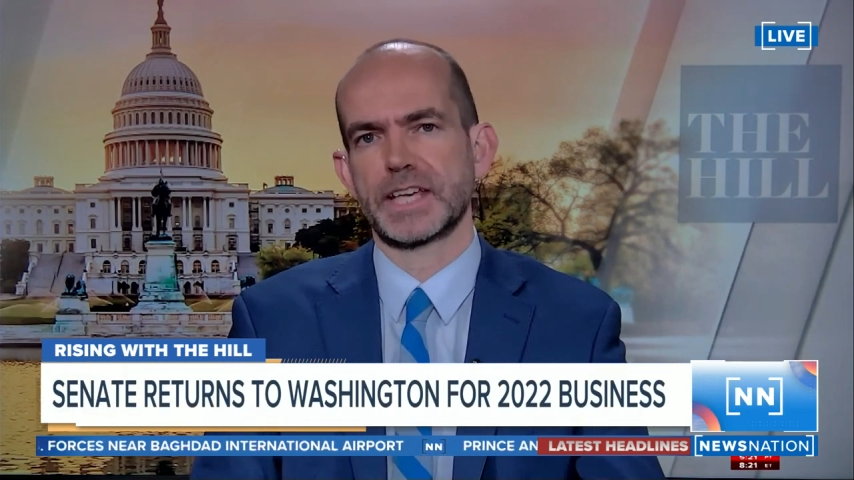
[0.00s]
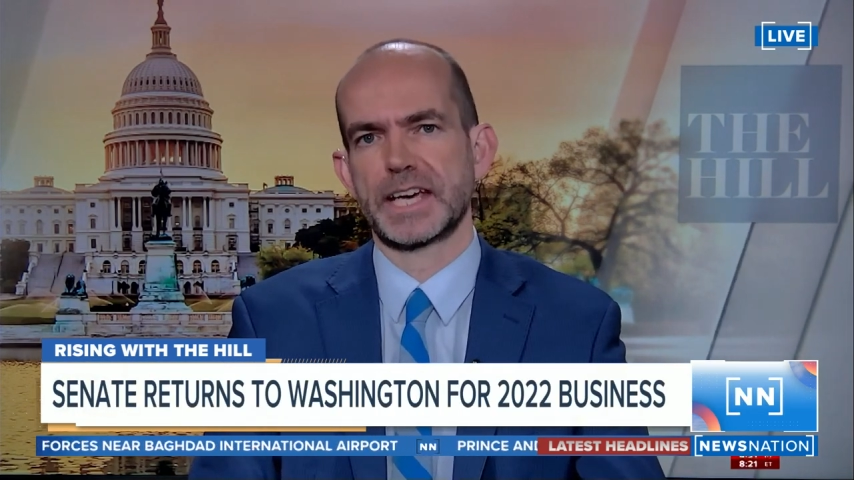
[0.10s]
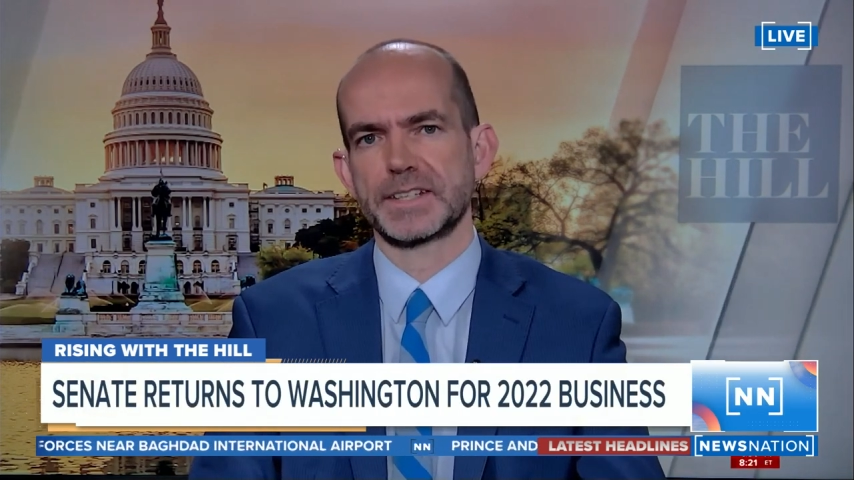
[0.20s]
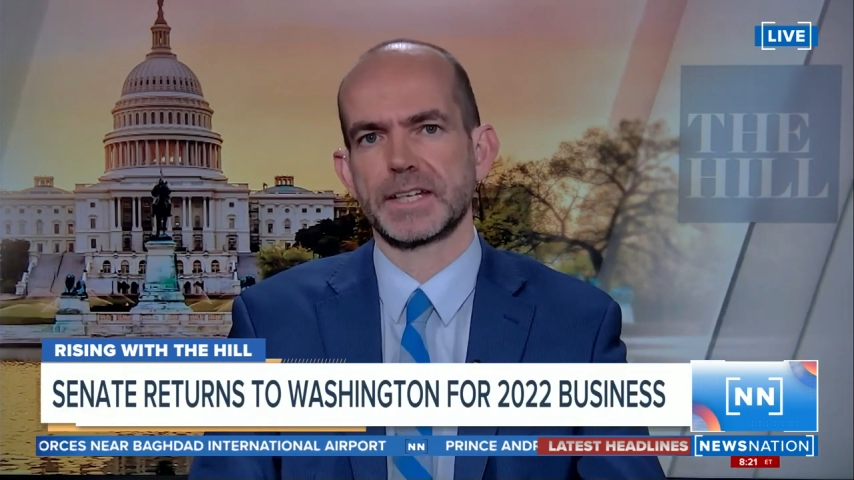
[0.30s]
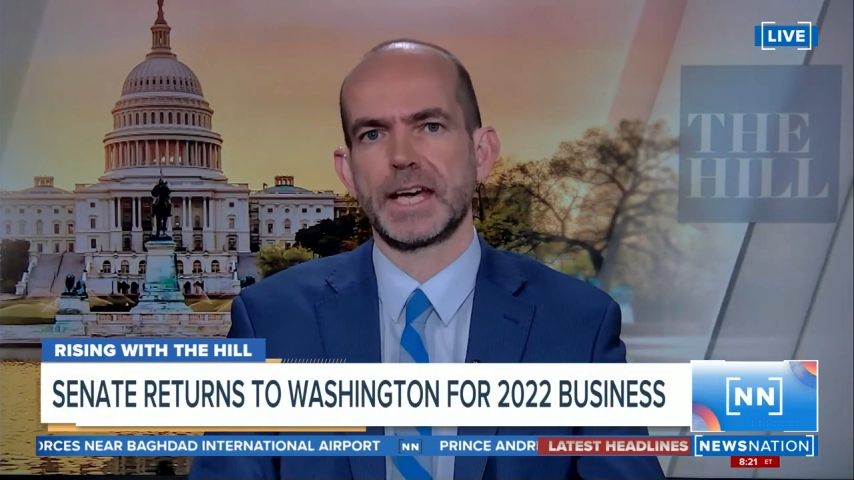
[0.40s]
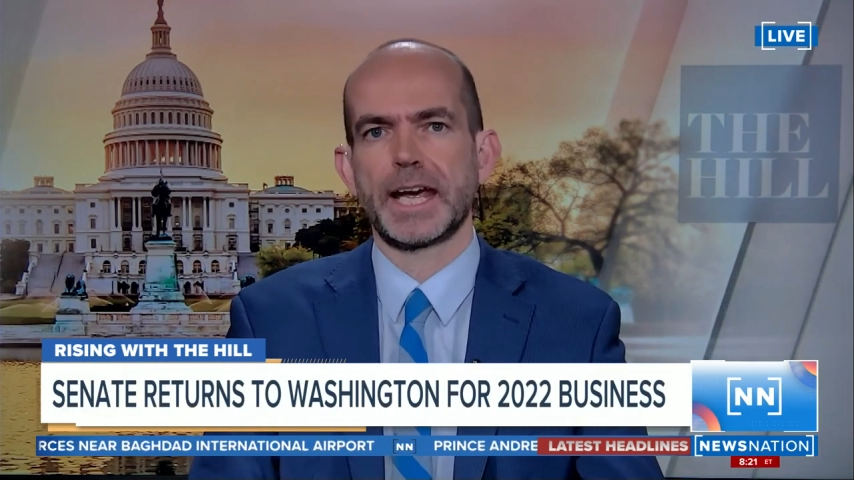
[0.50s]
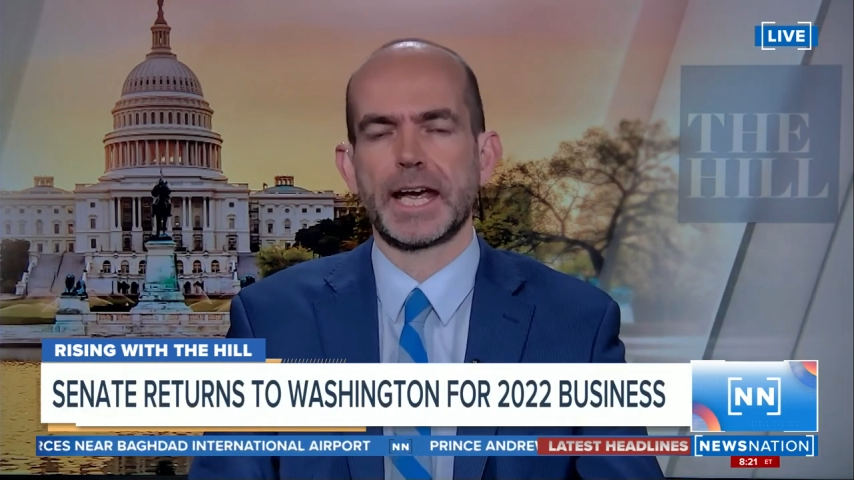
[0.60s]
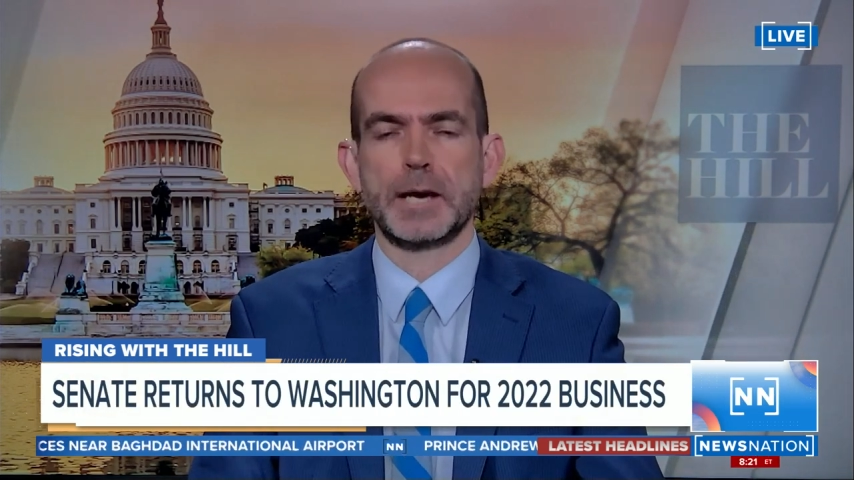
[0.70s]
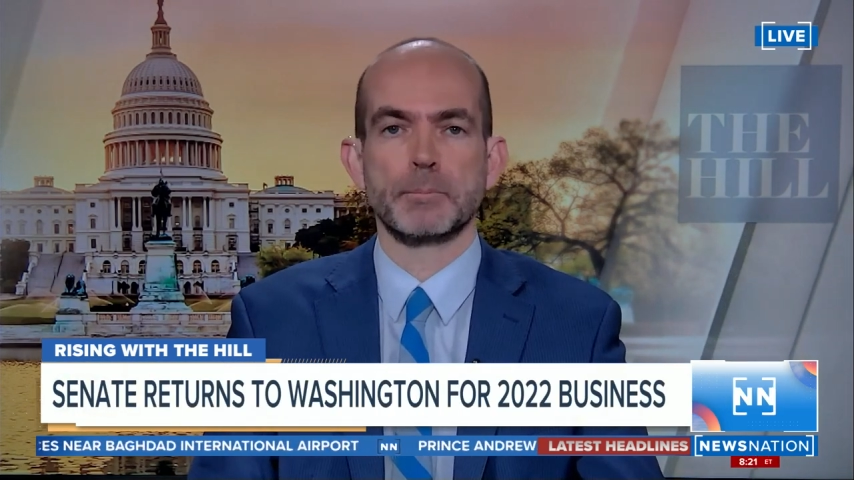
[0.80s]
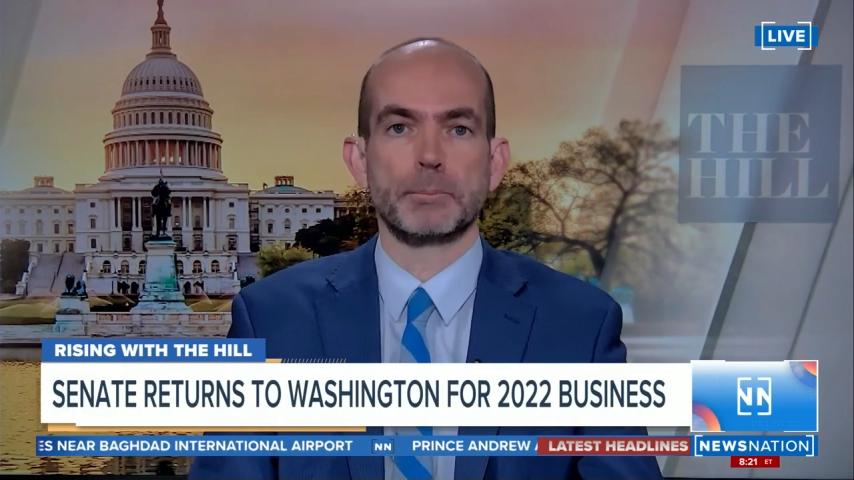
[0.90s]
that,
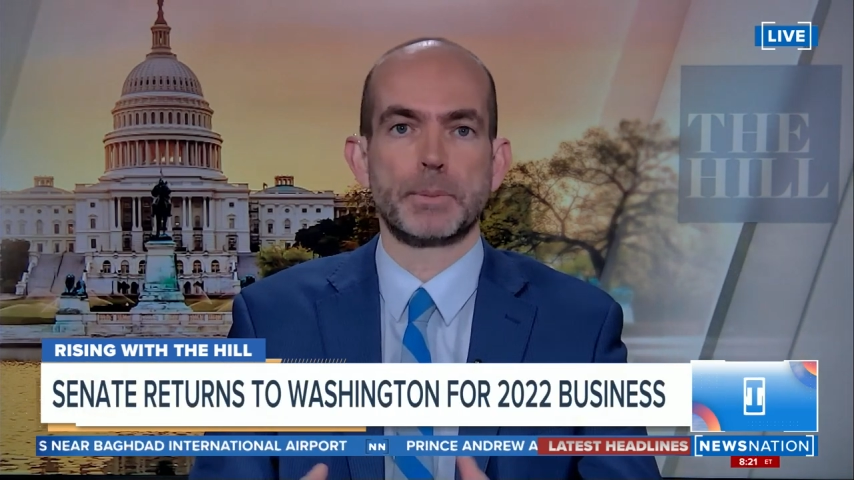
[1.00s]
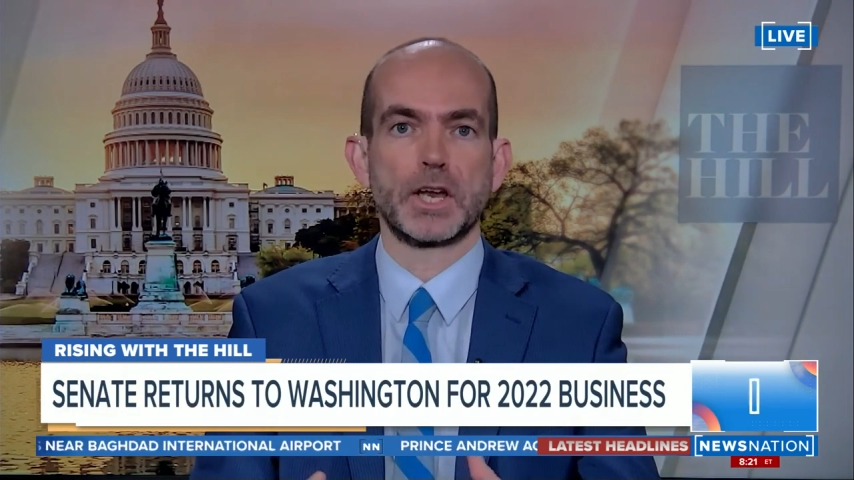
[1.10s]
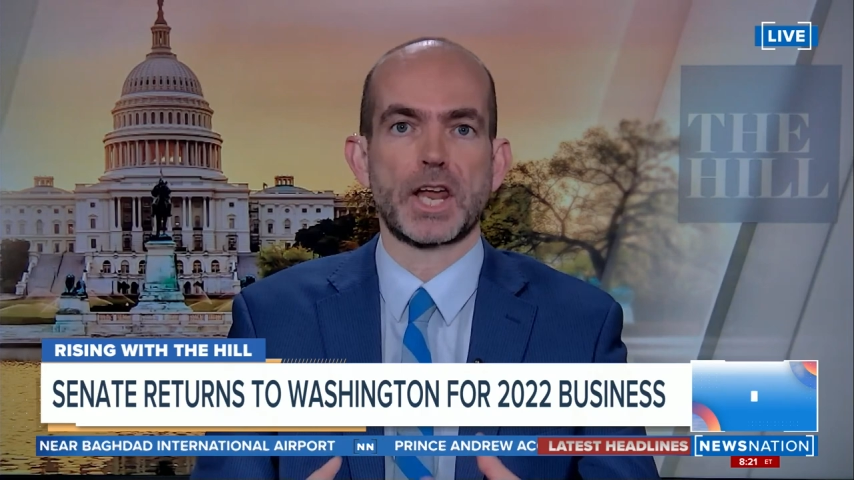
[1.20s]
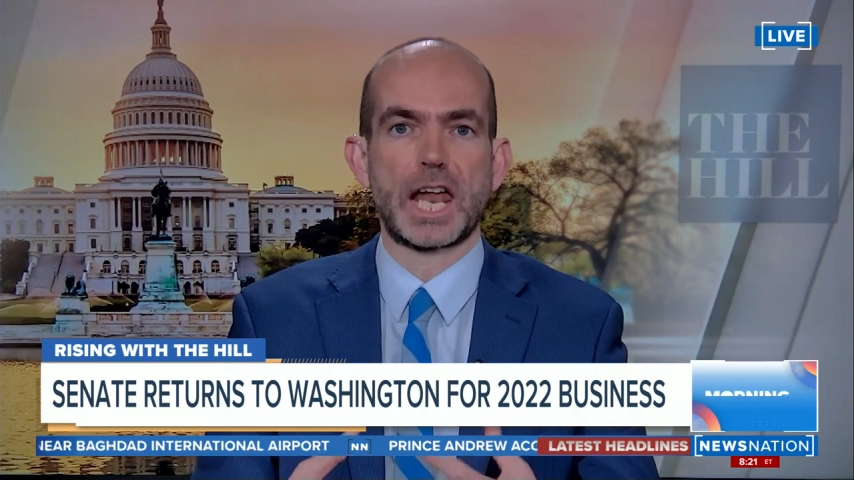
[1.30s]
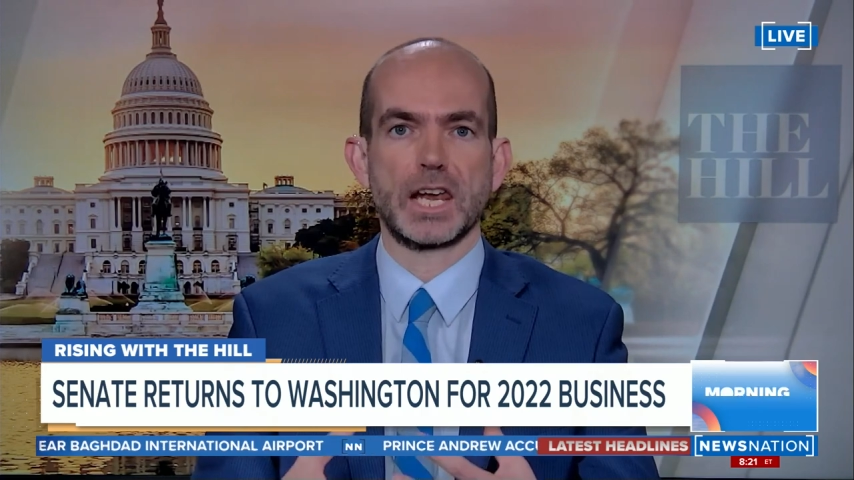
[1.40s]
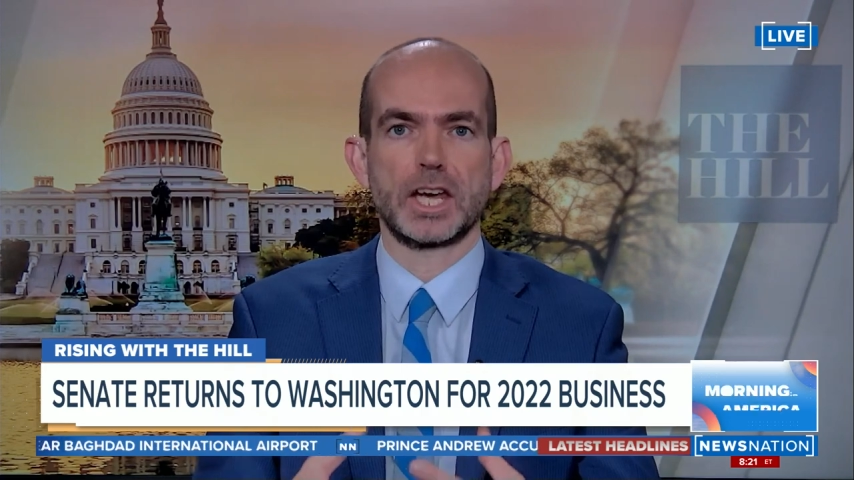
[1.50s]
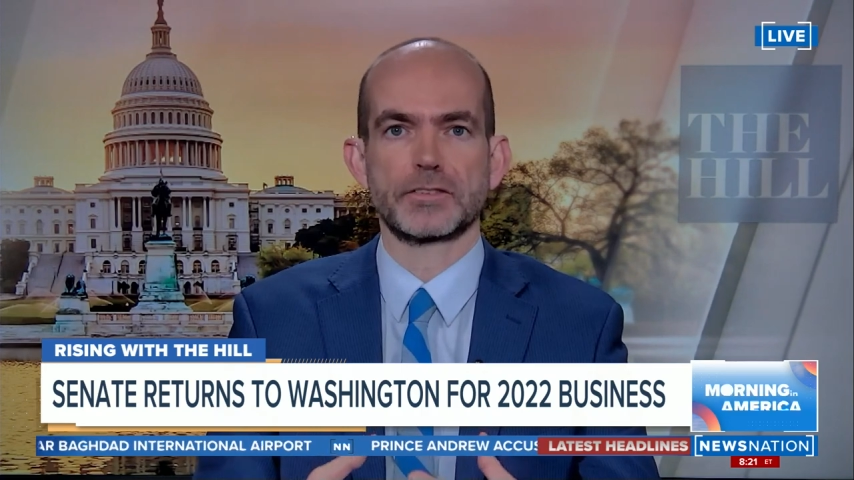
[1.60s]
um, but a lot